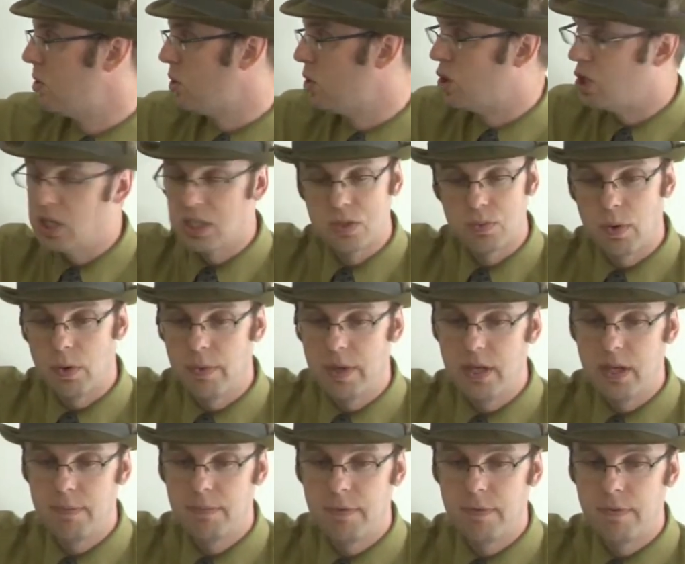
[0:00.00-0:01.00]
just what we
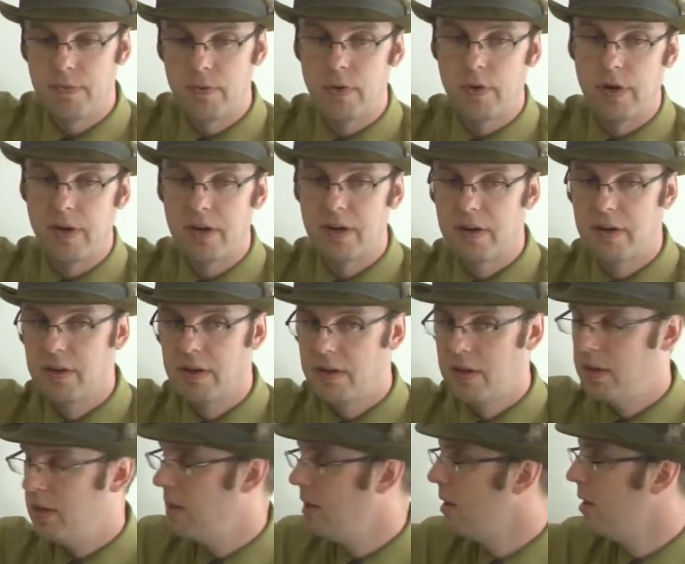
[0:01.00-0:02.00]
did before.
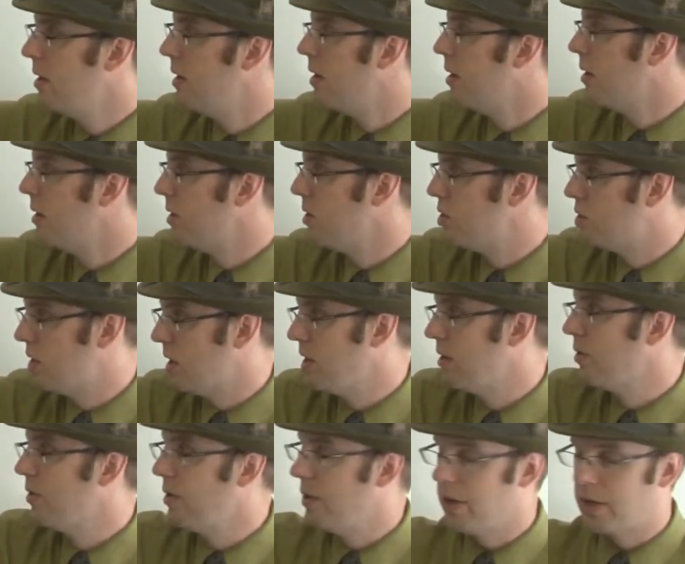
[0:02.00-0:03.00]

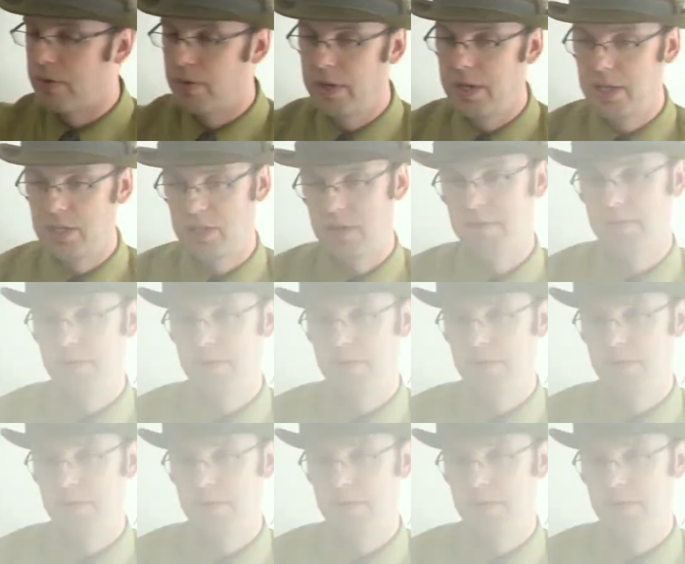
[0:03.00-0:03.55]
General equation.